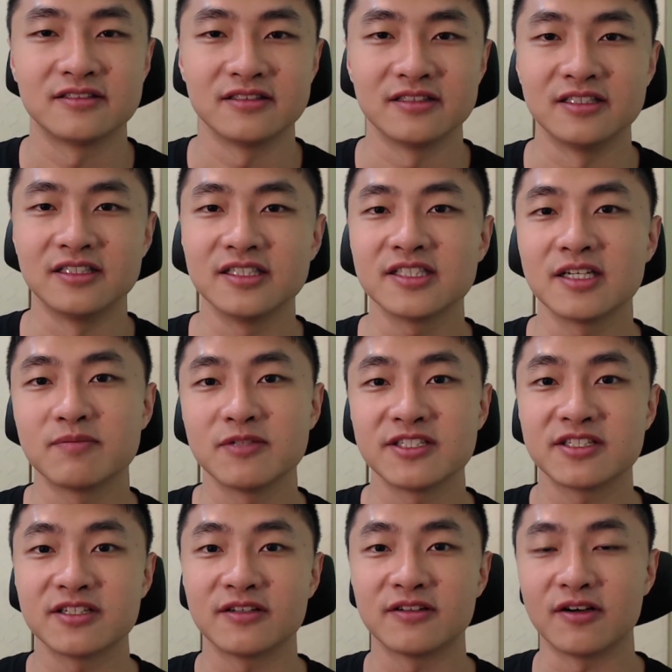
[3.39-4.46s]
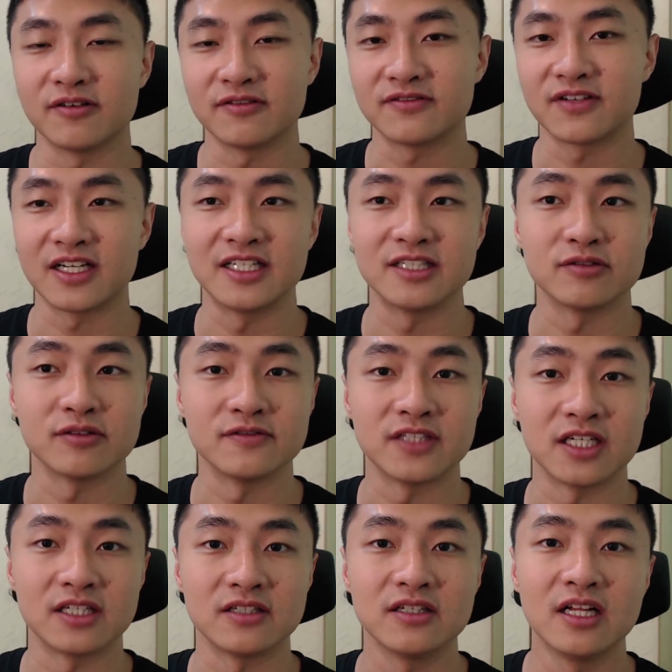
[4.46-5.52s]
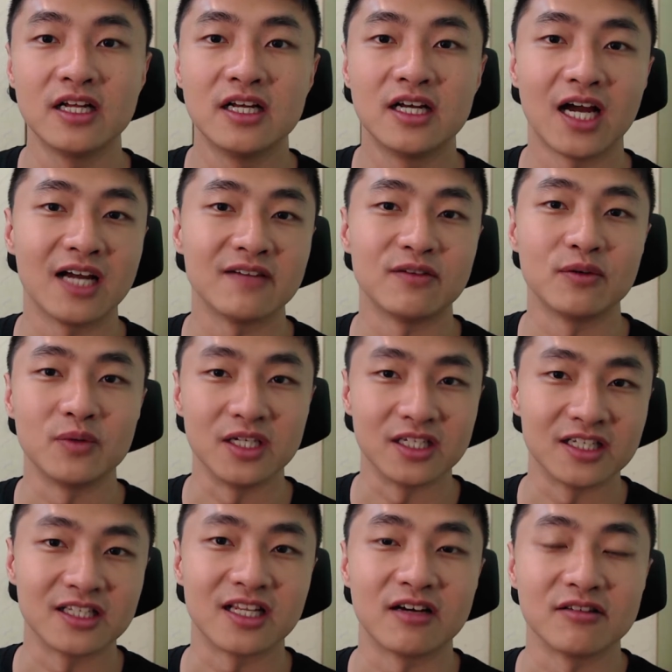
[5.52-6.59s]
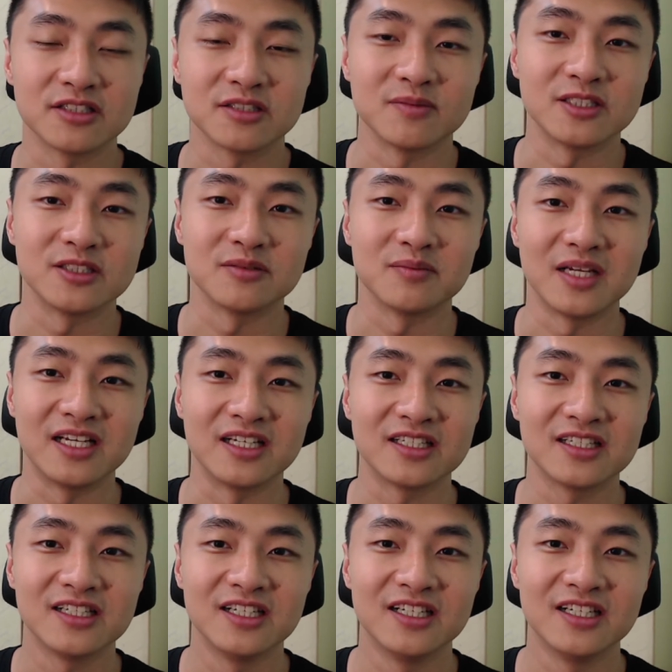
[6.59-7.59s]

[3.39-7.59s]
in this episode of Fridays with Zell, I have a weird announcement to make.